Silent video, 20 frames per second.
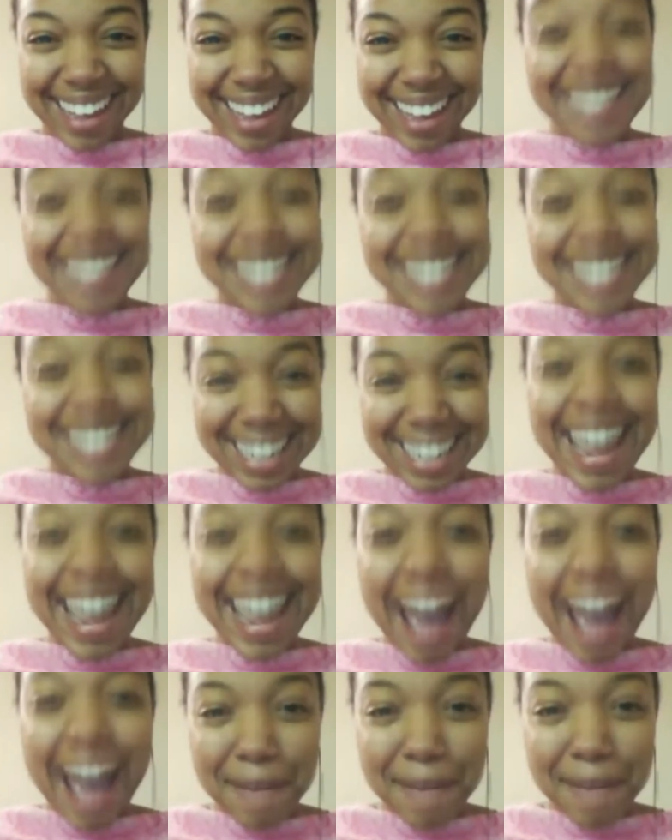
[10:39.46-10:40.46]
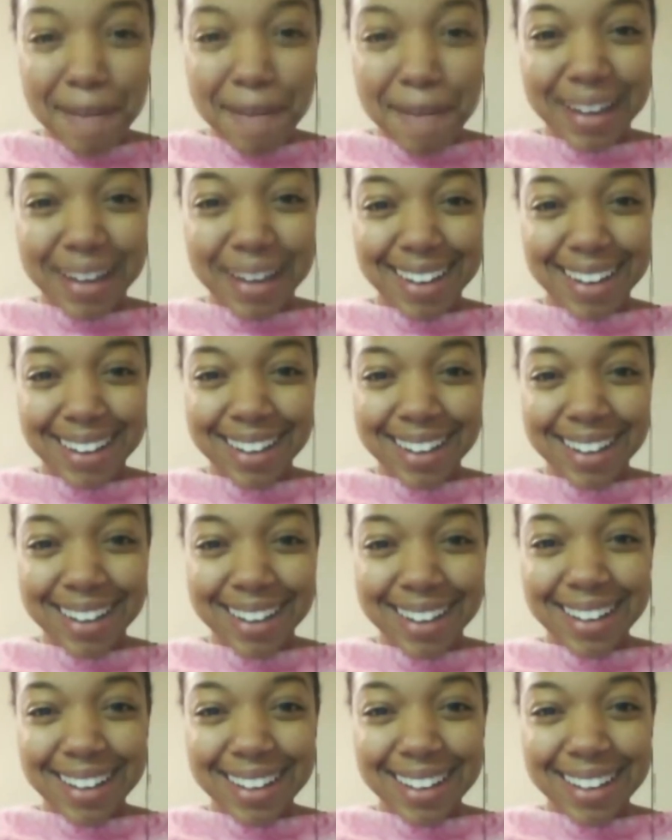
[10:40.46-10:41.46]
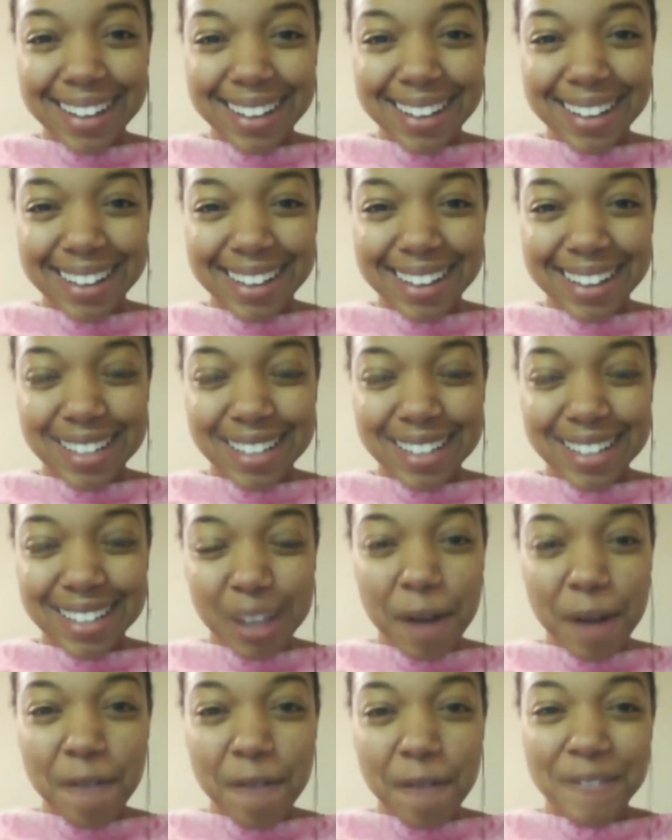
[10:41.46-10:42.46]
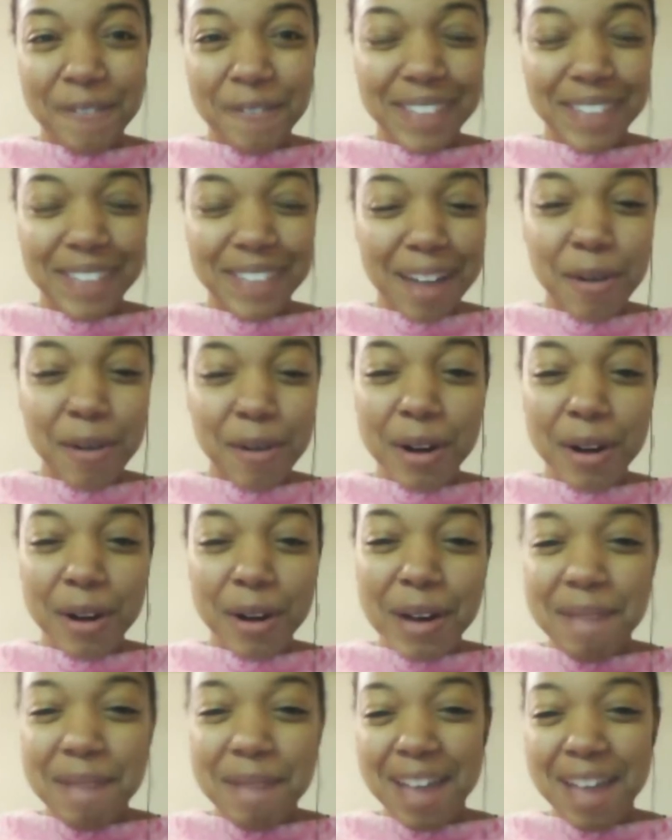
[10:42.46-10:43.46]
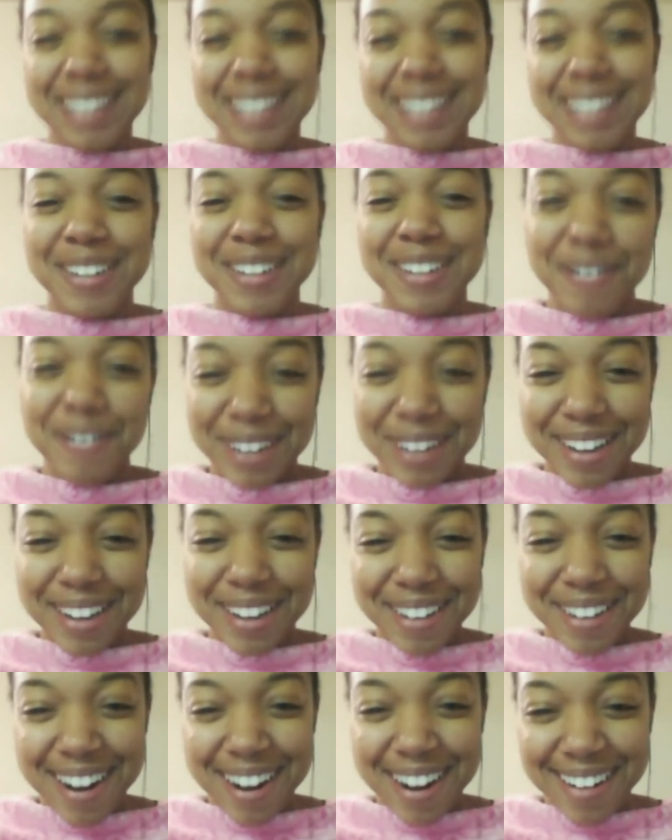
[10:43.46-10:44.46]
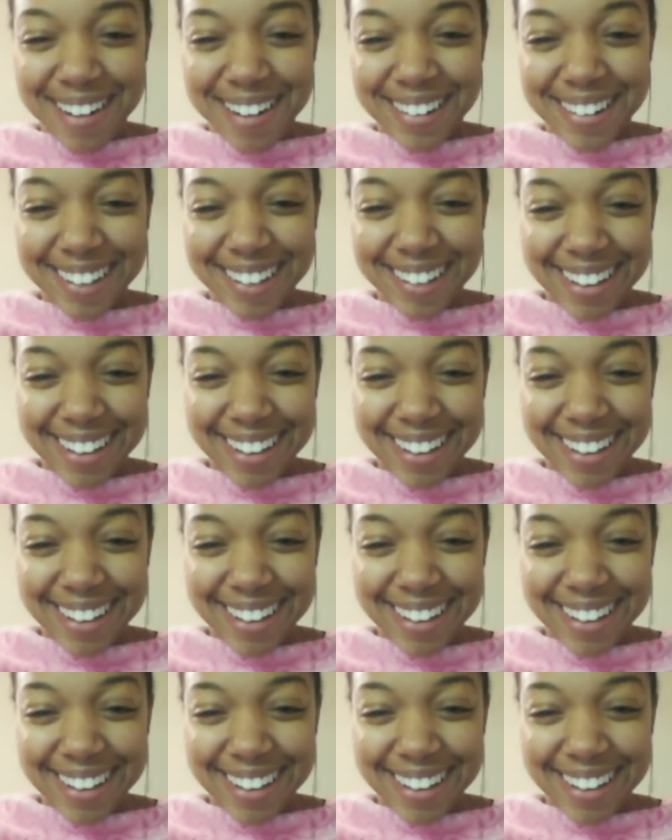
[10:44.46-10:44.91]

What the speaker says: And it's going to happen. So I'm going to go ahead and pass it over to you, Carl.